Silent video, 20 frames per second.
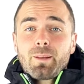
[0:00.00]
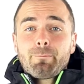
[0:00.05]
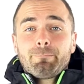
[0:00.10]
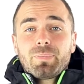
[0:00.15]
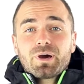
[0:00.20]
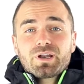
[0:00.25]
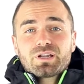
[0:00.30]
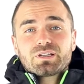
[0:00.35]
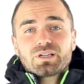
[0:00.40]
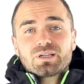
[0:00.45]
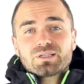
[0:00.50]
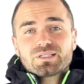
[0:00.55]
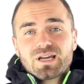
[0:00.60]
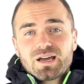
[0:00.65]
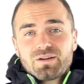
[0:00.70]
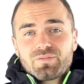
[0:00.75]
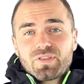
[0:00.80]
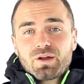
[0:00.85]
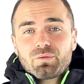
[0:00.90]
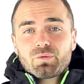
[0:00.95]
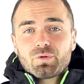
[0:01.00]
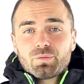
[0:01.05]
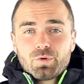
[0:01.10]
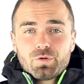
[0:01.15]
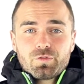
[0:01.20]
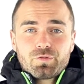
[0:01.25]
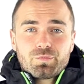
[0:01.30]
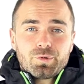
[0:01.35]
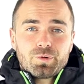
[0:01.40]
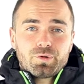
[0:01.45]
but it does have that
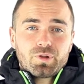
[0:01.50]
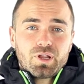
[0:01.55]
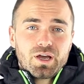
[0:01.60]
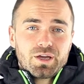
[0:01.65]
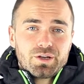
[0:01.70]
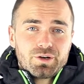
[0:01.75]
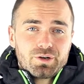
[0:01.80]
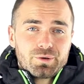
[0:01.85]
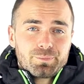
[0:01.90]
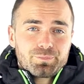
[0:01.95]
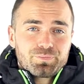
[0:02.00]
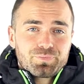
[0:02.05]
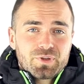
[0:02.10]
removable liner.